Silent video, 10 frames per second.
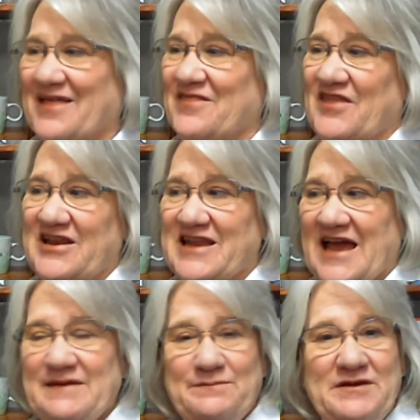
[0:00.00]
The
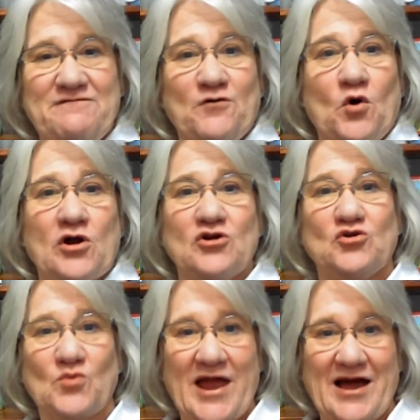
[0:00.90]
Night Before
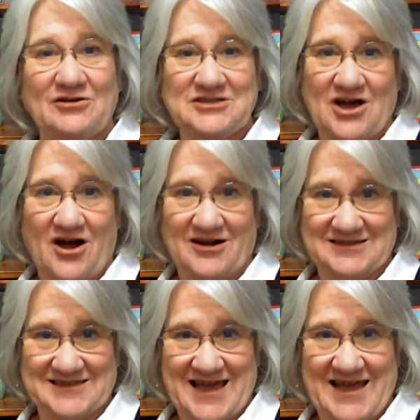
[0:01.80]
Groundhog
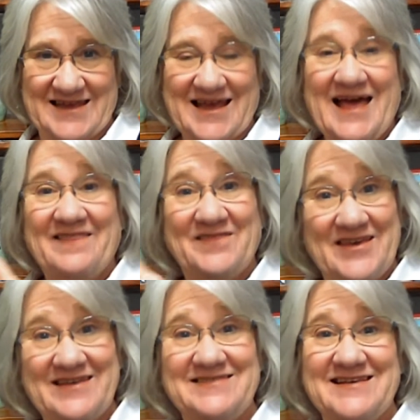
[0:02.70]
Day.
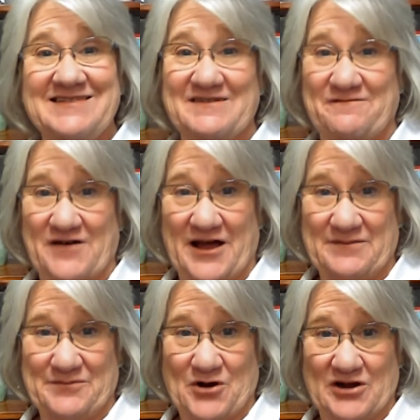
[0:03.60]
This is a
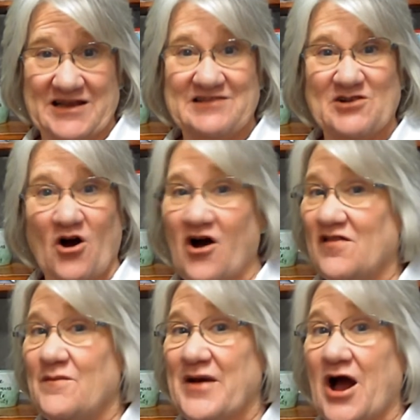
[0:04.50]
fun book. It's
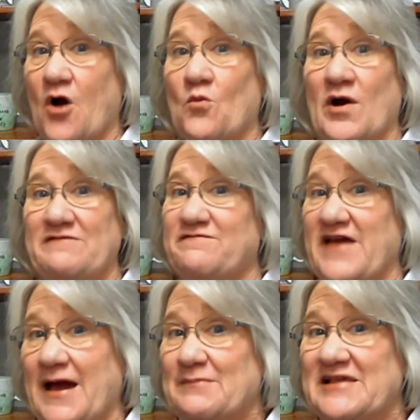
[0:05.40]
all about what
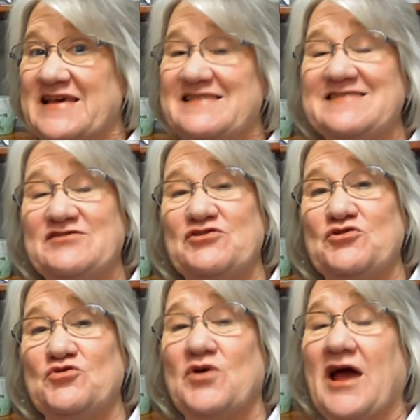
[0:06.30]
families
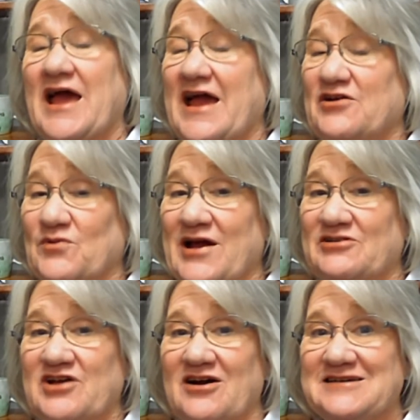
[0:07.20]
do at
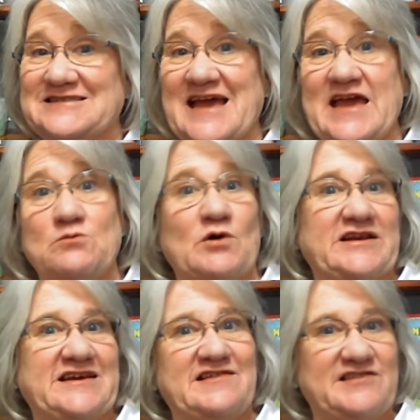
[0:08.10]
Groundhog Day, what
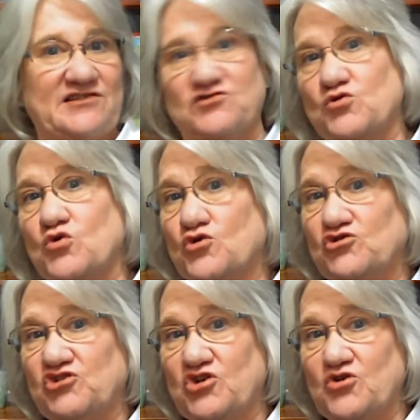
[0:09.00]
kids at school
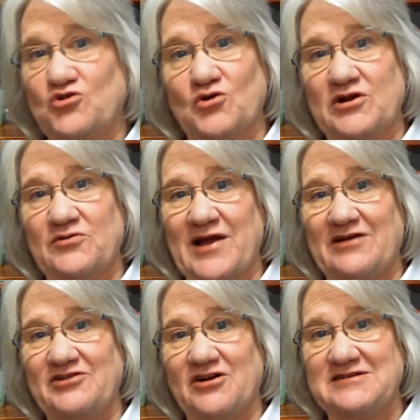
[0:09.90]
do during
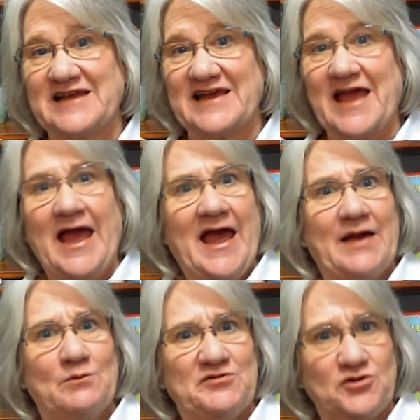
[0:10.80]
Groundhog Day, and
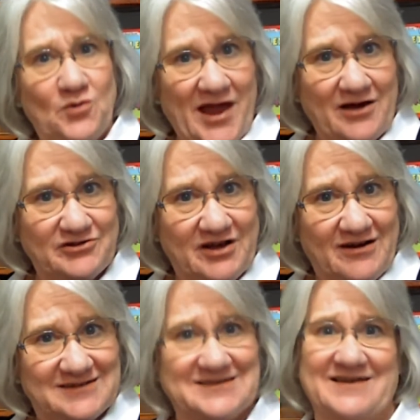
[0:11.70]
what the
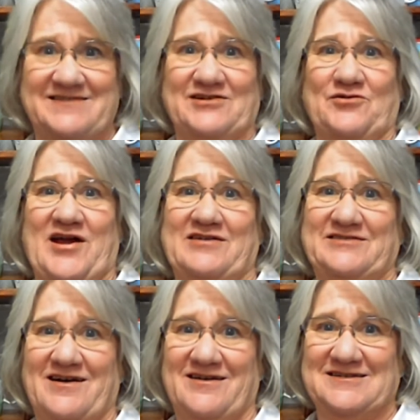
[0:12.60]
groundhog does at
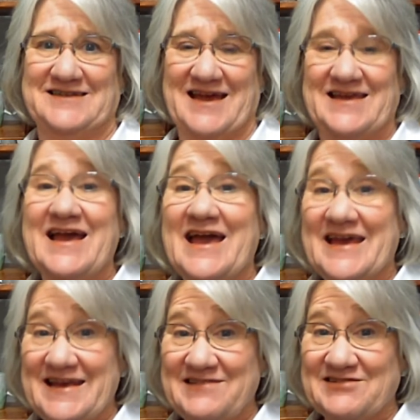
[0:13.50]
Groundhog Day.
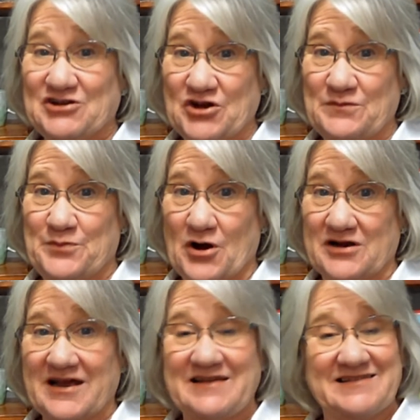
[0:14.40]
It's a good book,
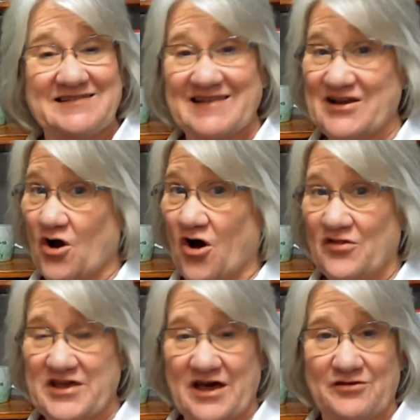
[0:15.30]
and just like all
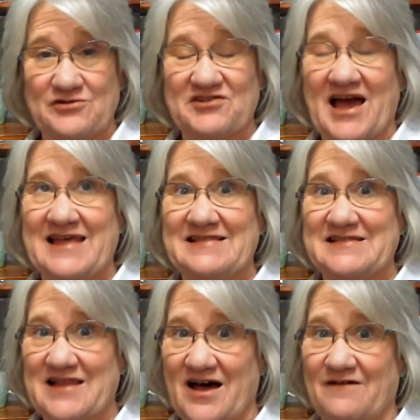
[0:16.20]
the others, I
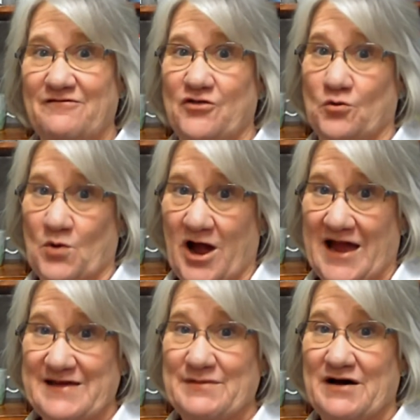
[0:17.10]
love the
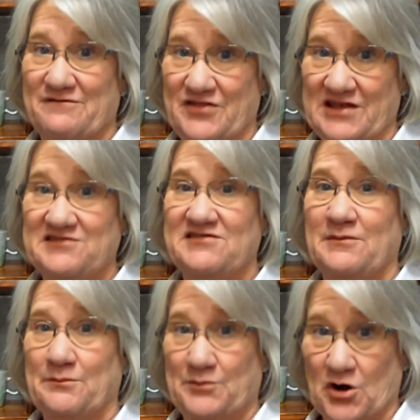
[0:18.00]
rhyme of this
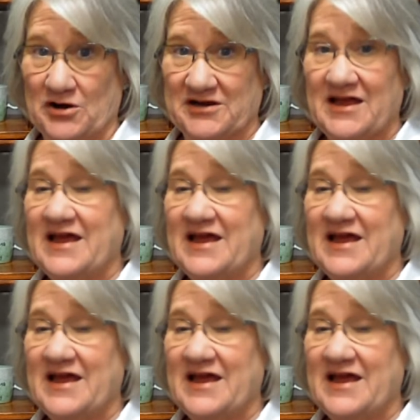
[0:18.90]
book.